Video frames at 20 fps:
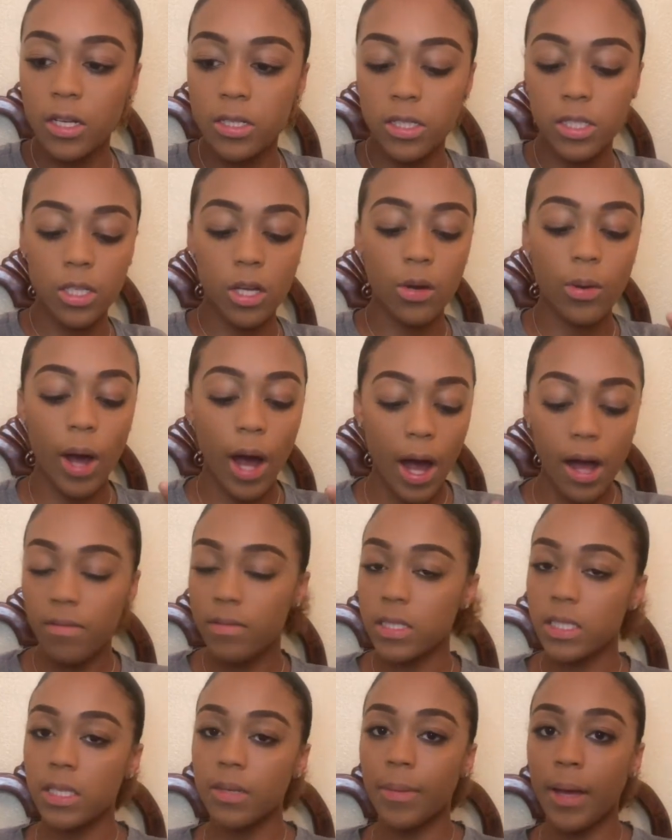so
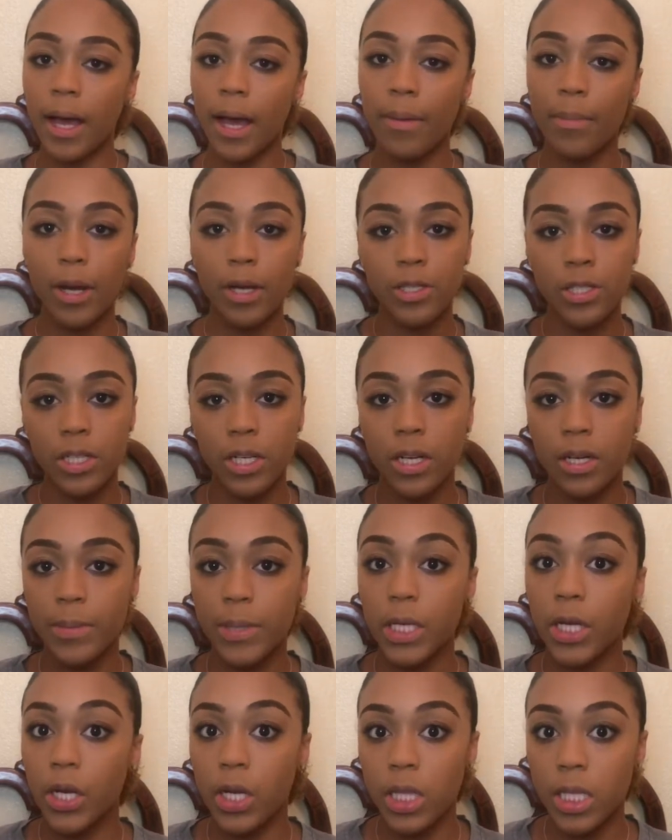obviously my eyebrows are gonna be
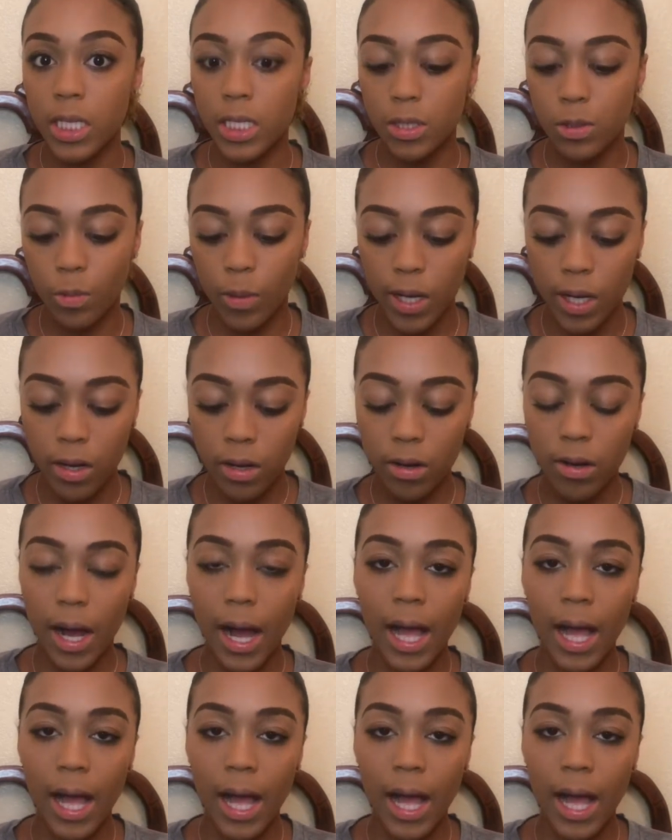curly as well,